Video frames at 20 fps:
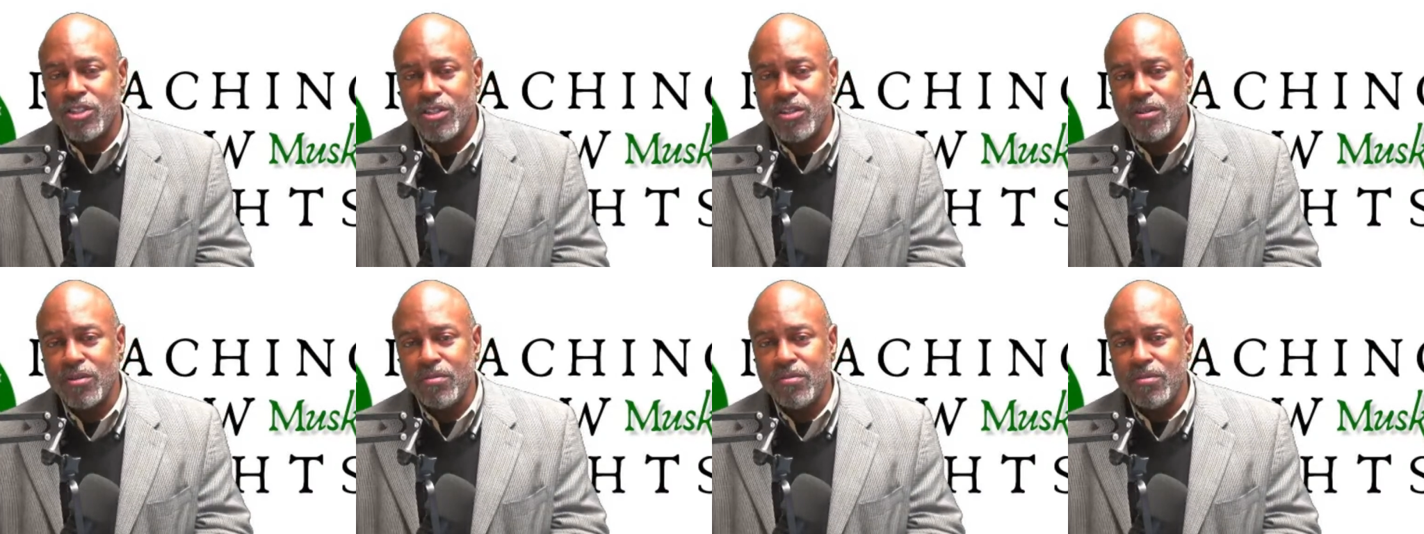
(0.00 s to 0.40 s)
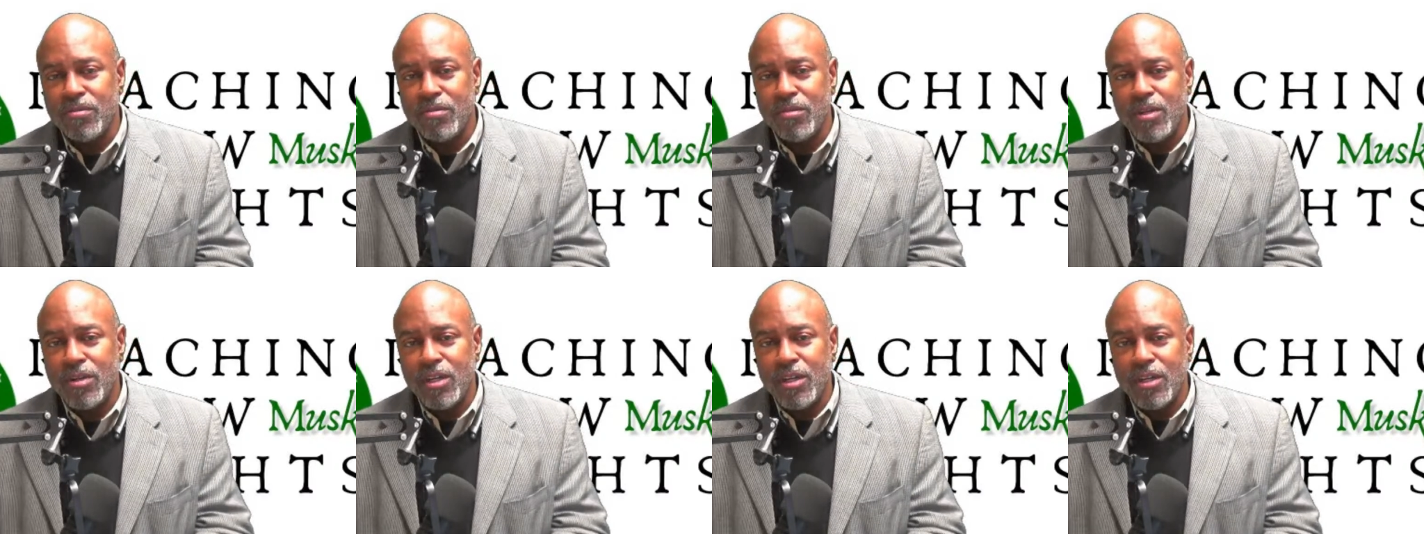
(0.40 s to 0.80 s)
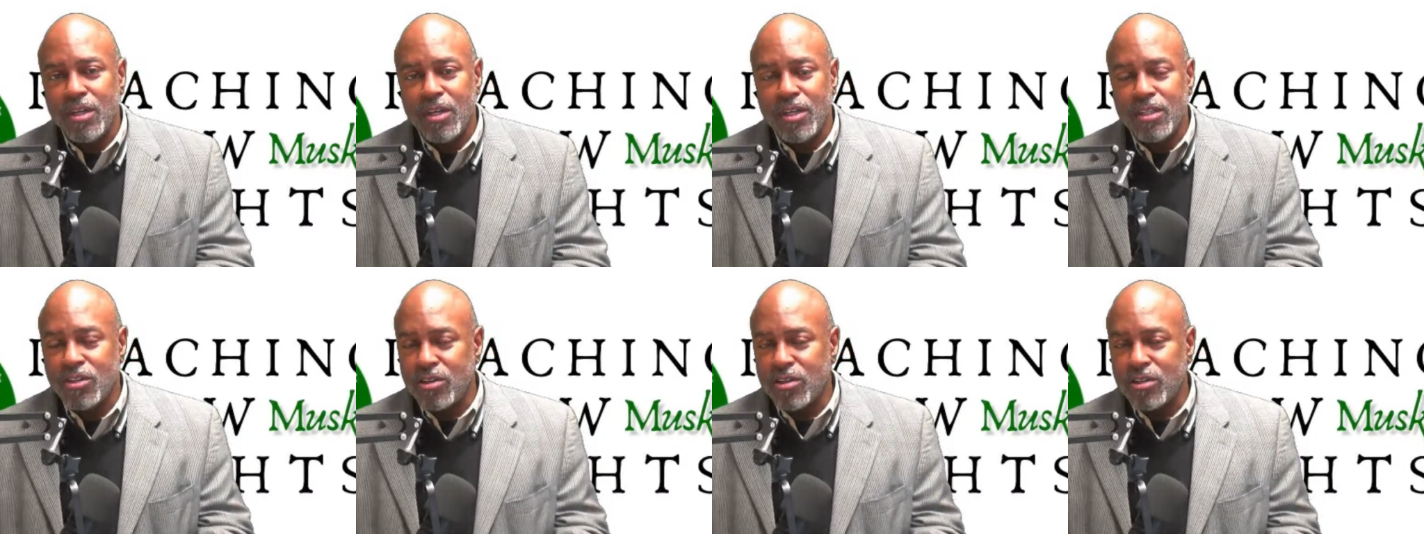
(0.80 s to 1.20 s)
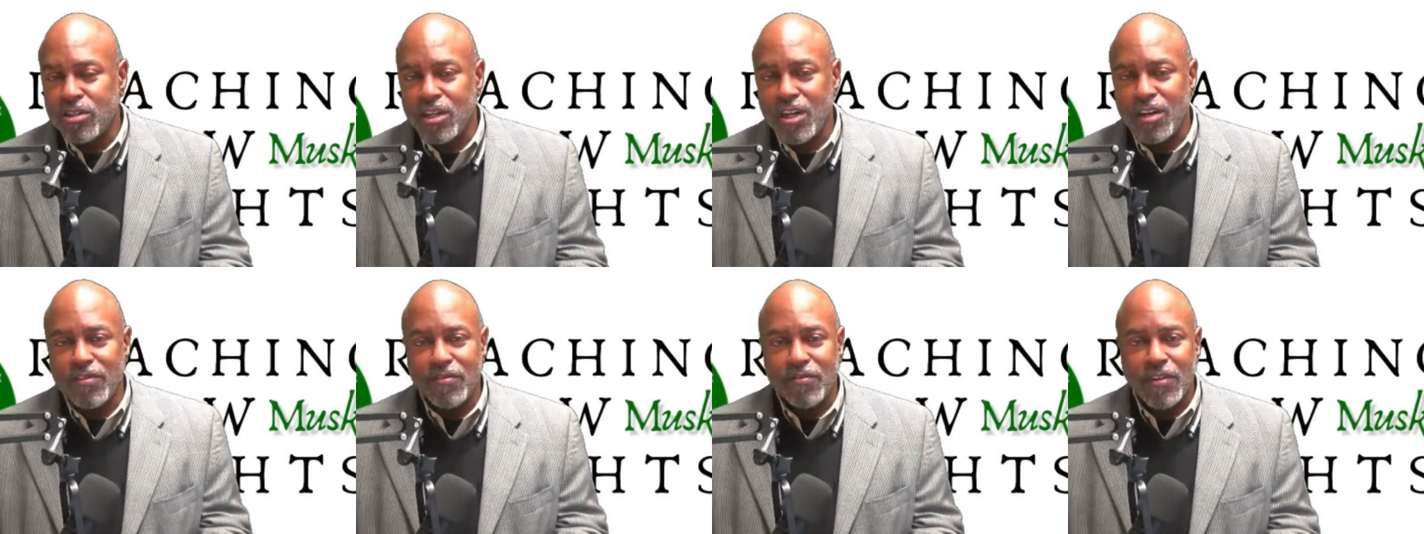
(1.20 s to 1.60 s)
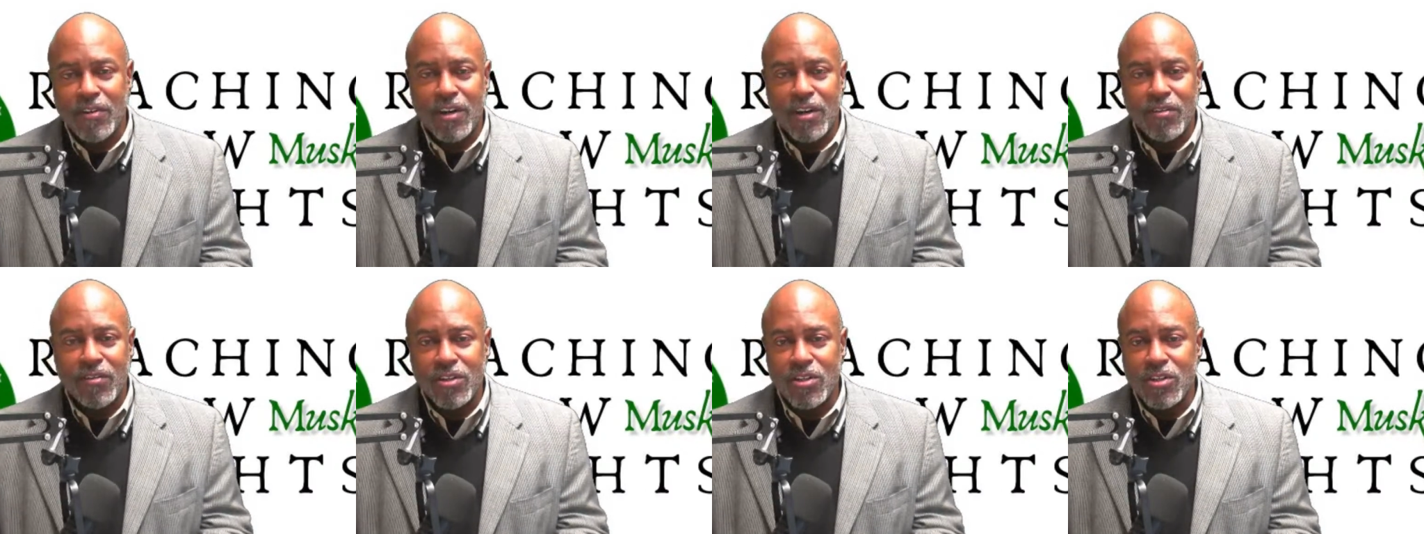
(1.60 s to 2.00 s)
It starts off at
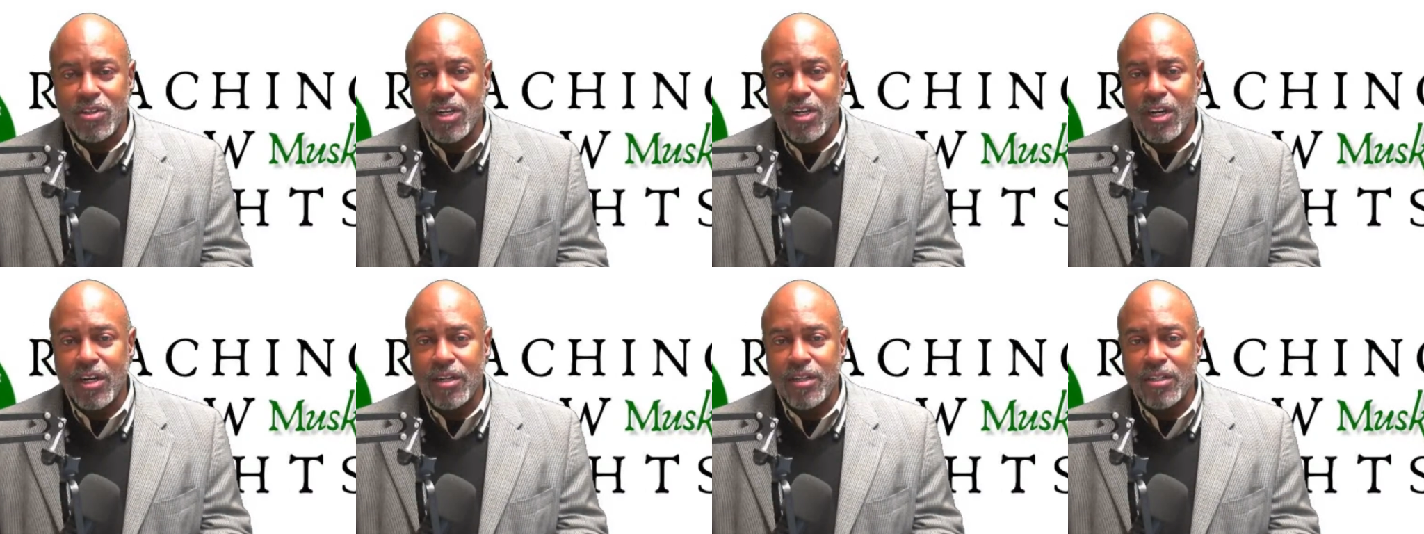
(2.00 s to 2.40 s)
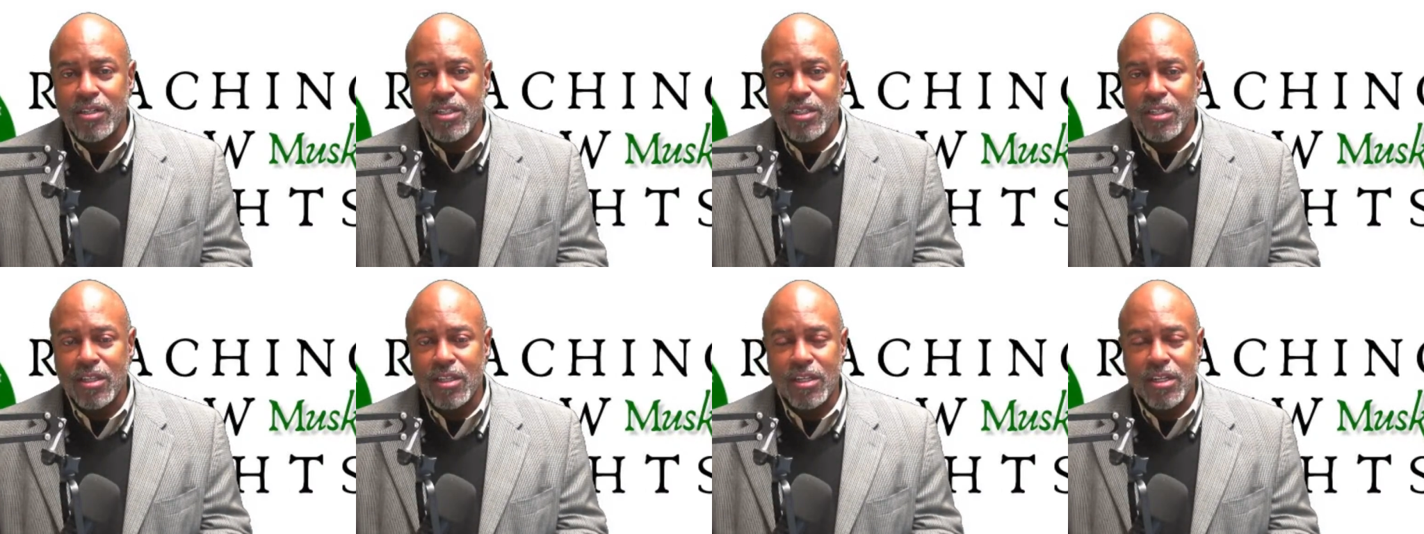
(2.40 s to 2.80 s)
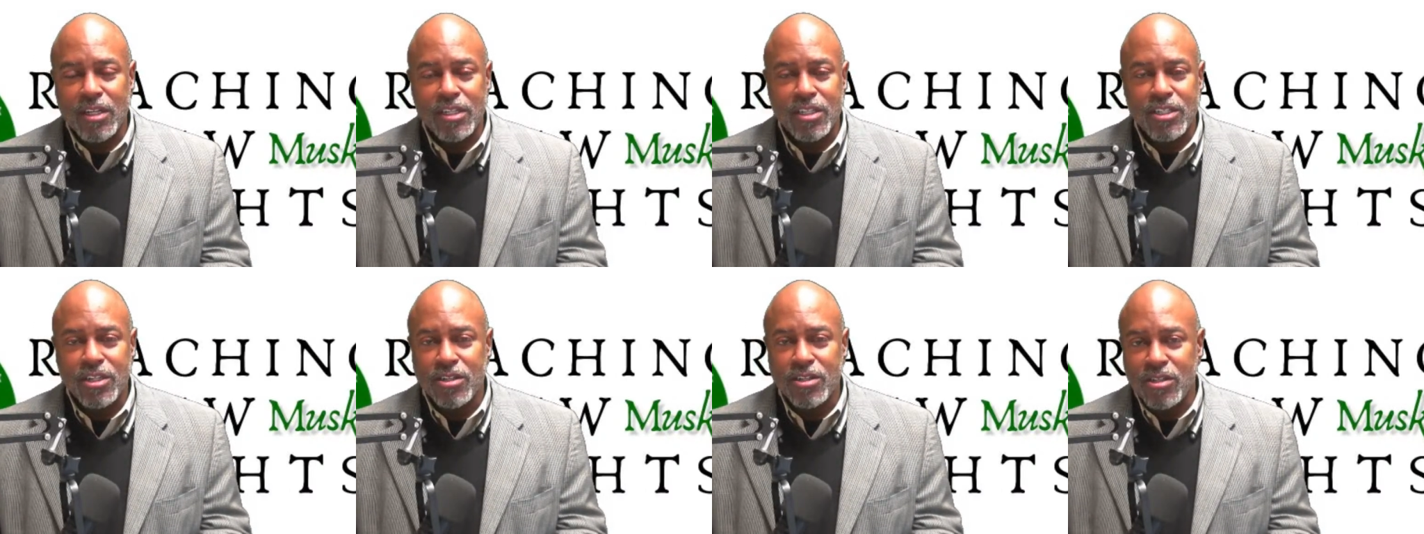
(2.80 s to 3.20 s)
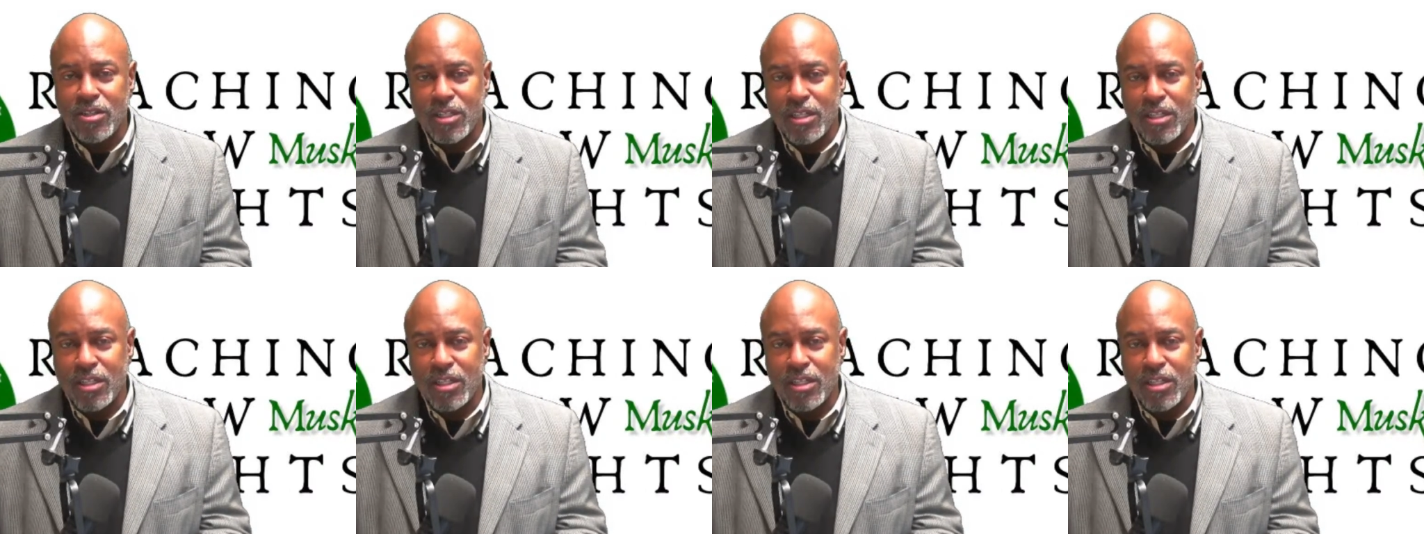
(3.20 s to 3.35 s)
$500. The next year, it's